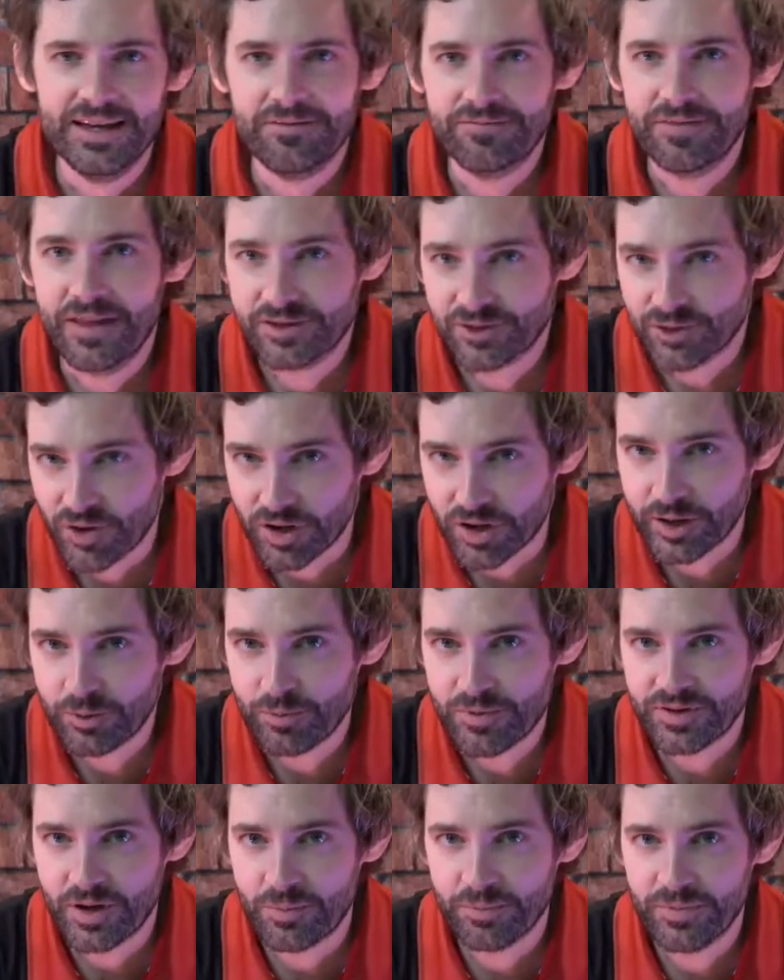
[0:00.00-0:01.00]
if they're
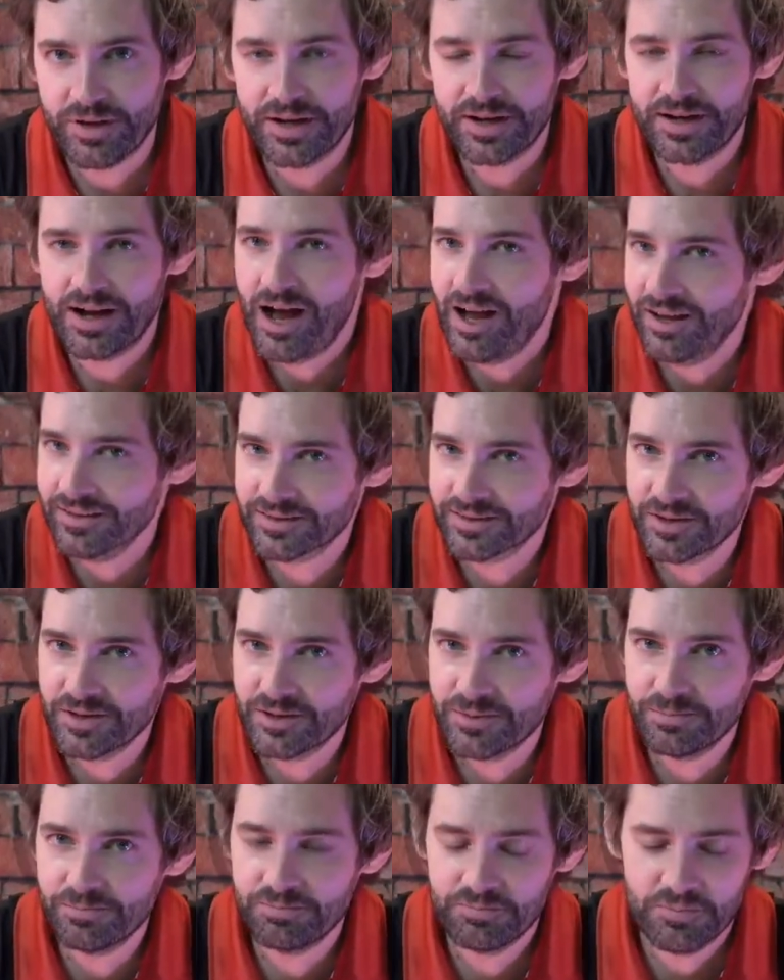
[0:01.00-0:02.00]
struggling with something, ask
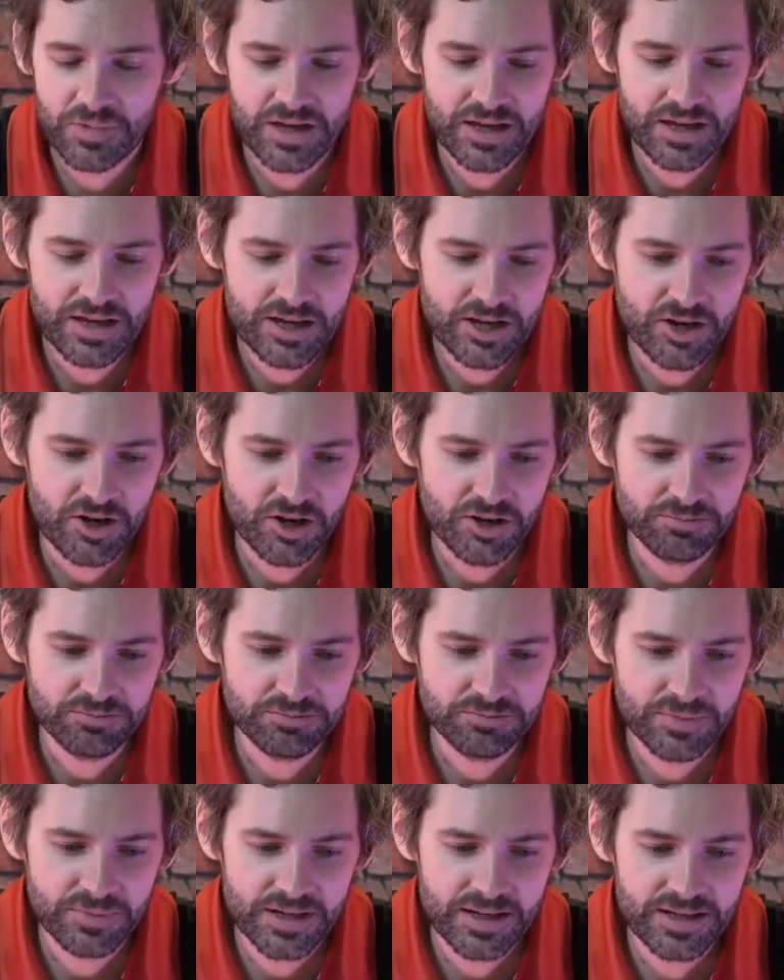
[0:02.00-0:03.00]
them,
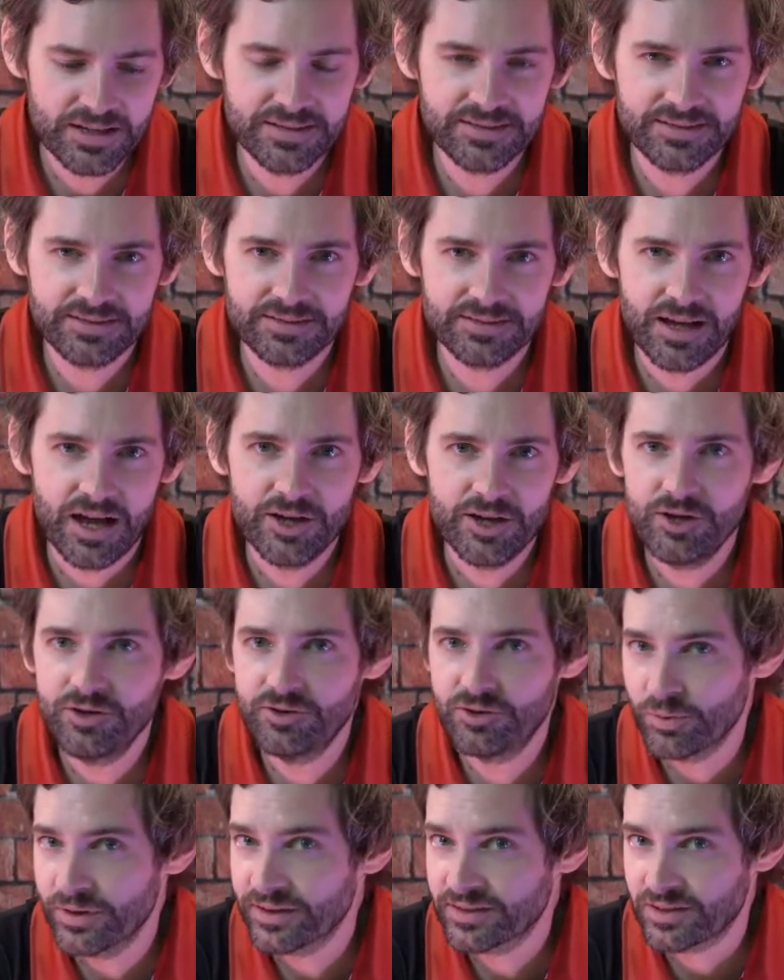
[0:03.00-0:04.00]
are
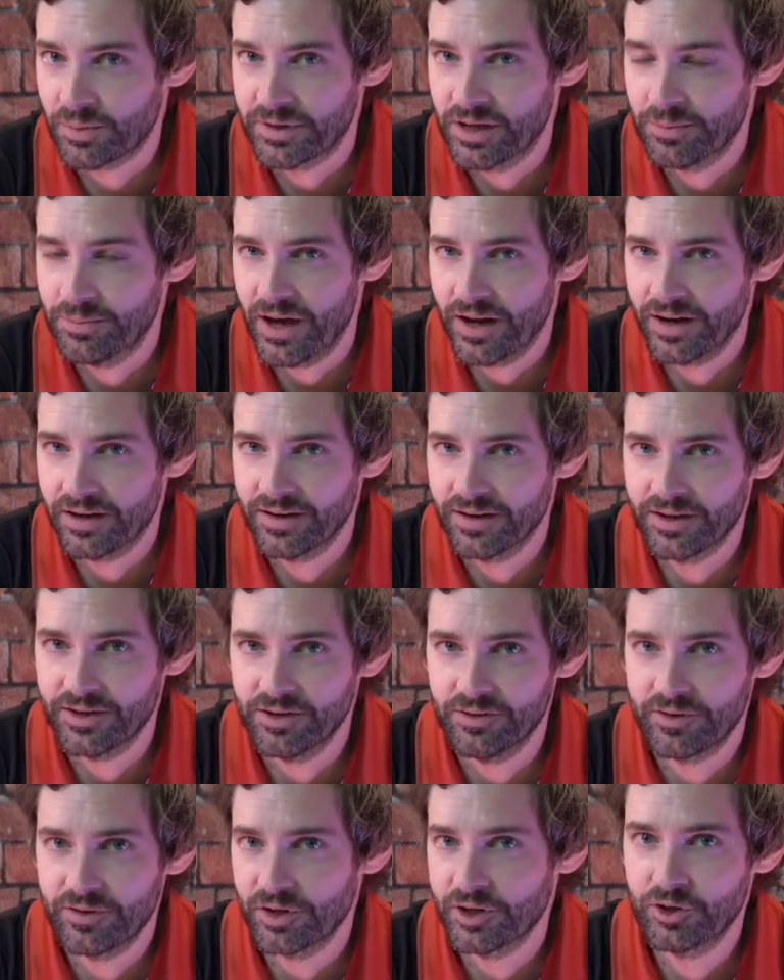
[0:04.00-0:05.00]
you doing something about it? Are
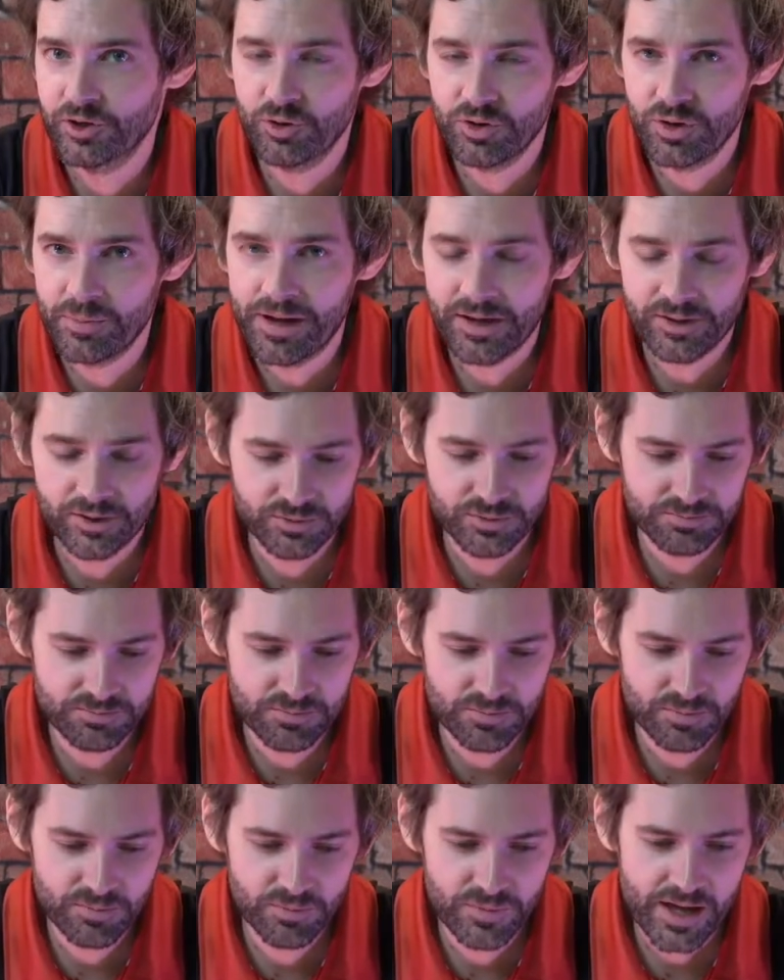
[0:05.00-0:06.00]
you feeling good about
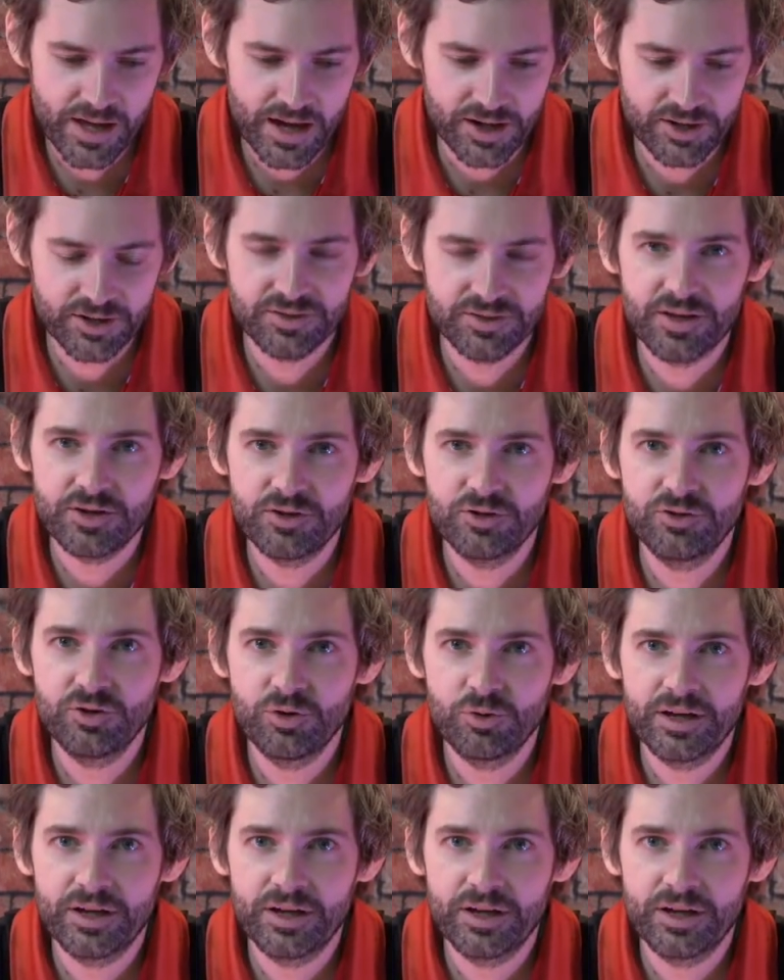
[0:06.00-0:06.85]
the actions that you're